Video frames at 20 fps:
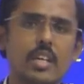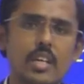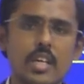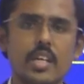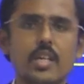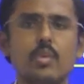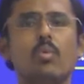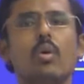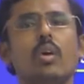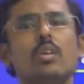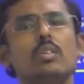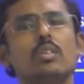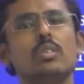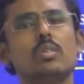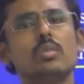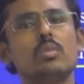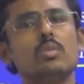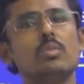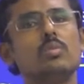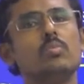it wanted
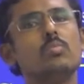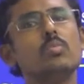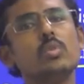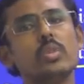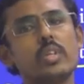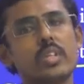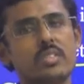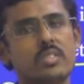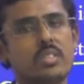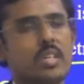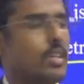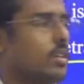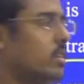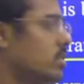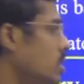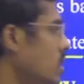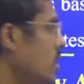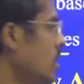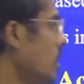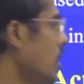to move inside.
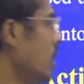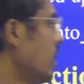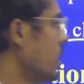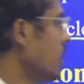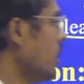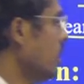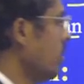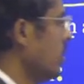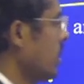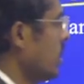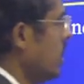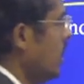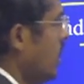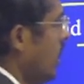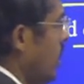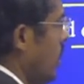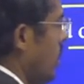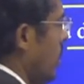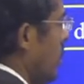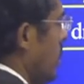See, here in
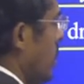the